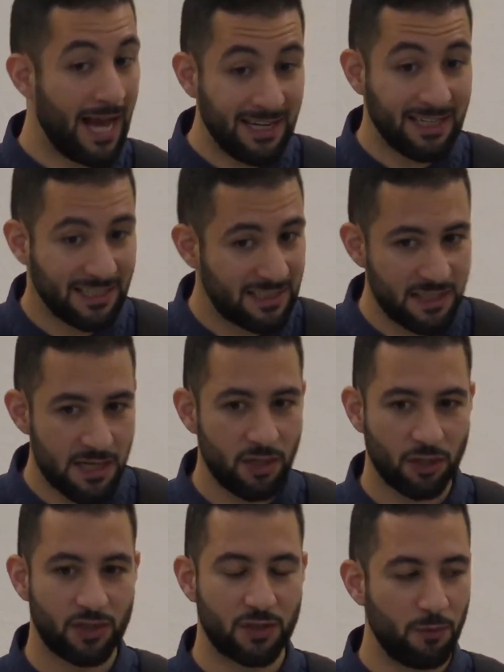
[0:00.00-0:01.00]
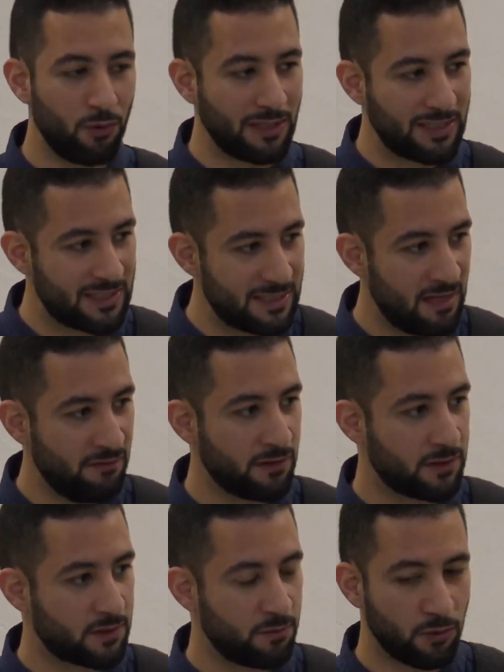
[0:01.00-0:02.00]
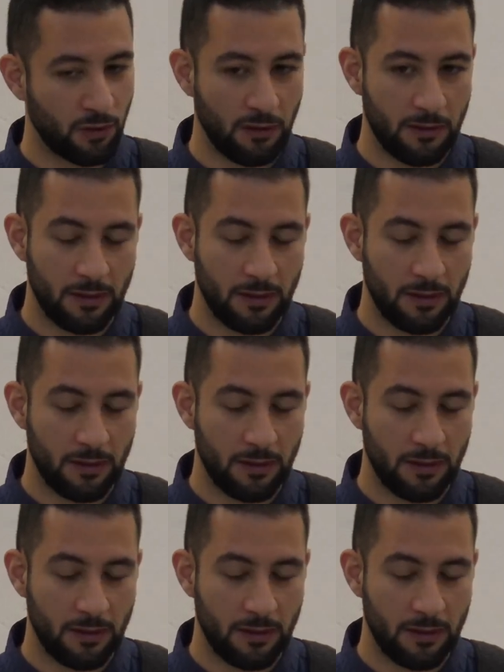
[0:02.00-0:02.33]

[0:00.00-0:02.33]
And it is not small, it is never small.